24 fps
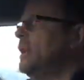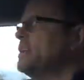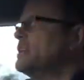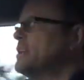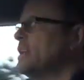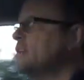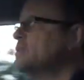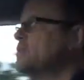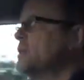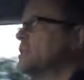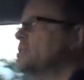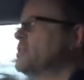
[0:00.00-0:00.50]
it's
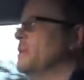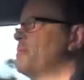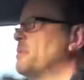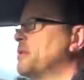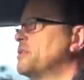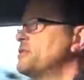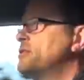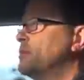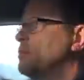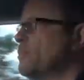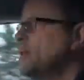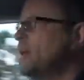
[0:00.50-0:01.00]
interesting,
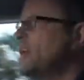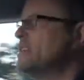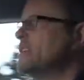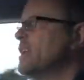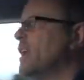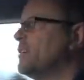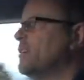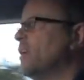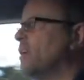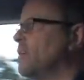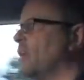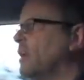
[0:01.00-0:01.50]
because the reason
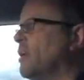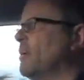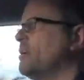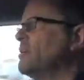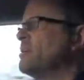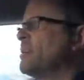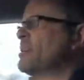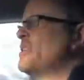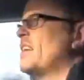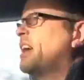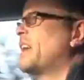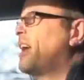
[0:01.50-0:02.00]
I don't know is
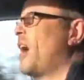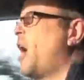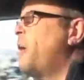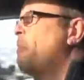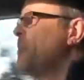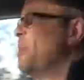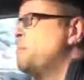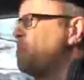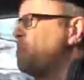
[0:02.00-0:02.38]
because I can't be